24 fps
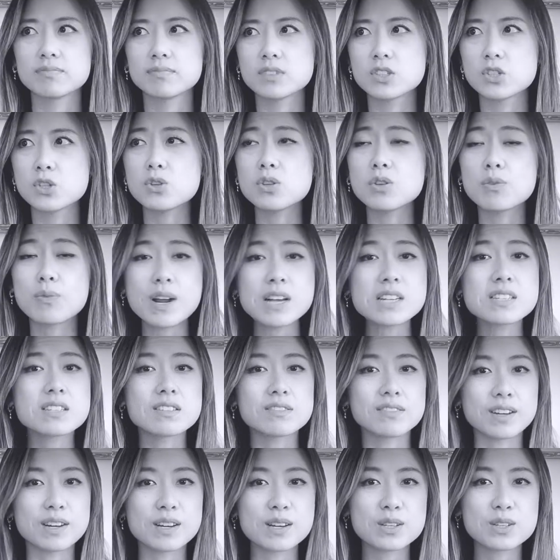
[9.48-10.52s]
to the rest
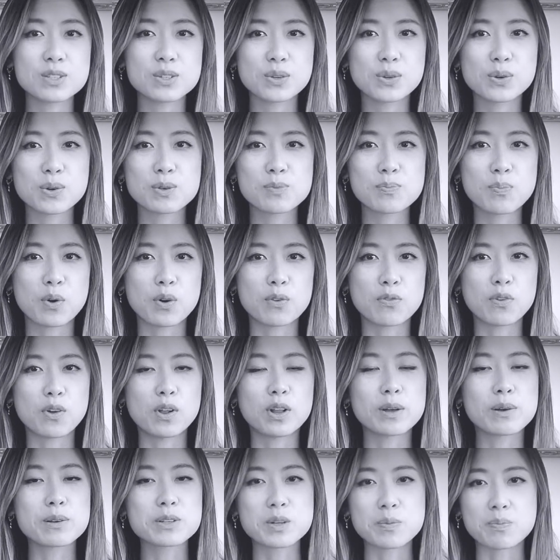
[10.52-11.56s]
of us whose
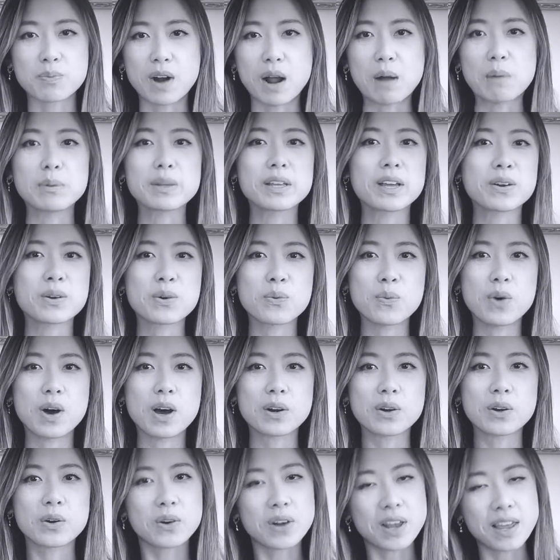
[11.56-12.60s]
portfolios are probably
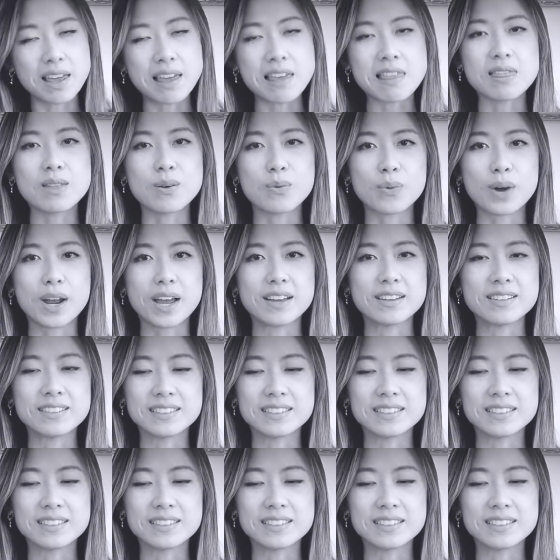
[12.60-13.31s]
underwater in the red.